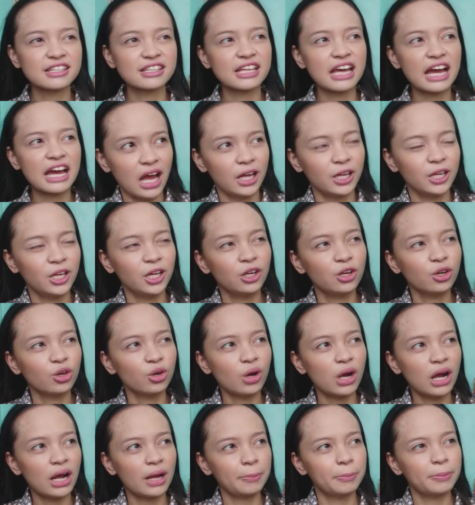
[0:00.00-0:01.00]
that you
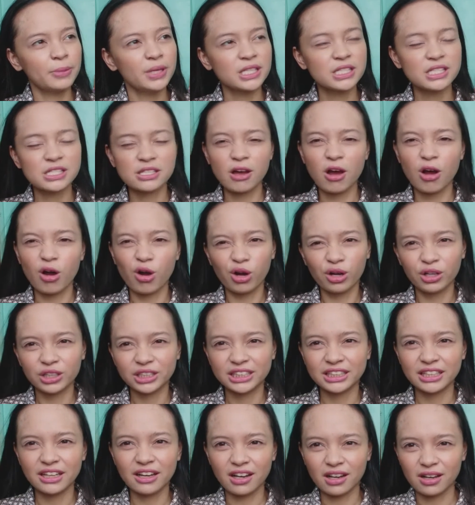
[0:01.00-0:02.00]
know amidst all
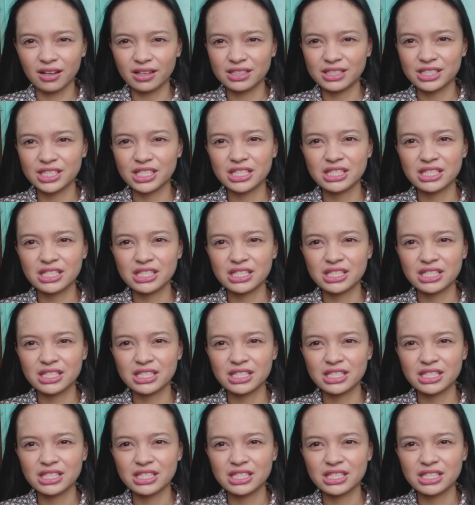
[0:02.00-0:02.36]
the odds